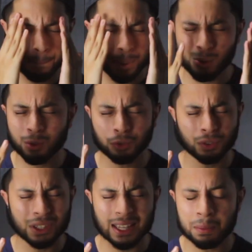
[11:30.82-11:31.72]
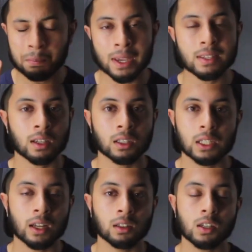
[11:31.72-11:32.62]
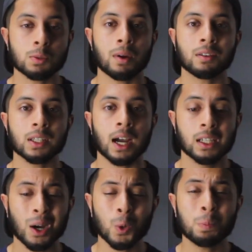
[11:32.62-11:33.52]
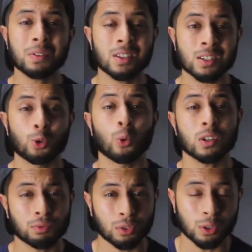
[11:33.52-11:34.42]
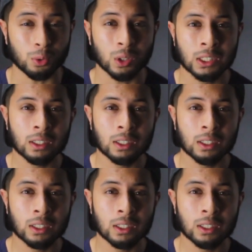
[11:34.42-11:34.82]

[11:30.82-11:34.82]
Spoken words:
beautifully and amazingly Allah subhanahu wa ta'ala opens His doors for you